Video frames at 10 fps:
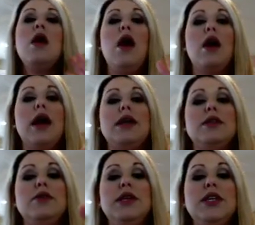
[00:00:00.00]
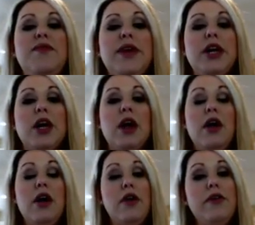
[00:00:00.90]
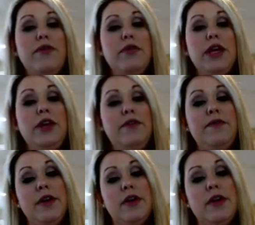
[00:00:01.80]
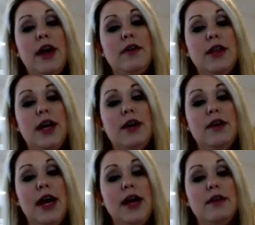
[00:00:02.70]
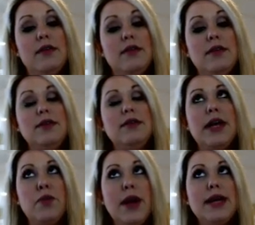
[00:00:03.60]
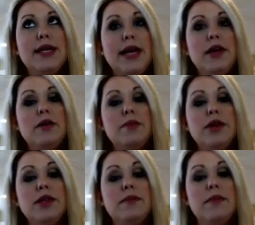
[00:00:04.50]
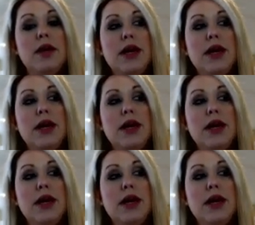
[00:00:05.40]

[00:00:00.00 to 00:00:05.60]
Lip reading: All right. So this figure, hopefully you figured out that, hey, this is a rectangular prism.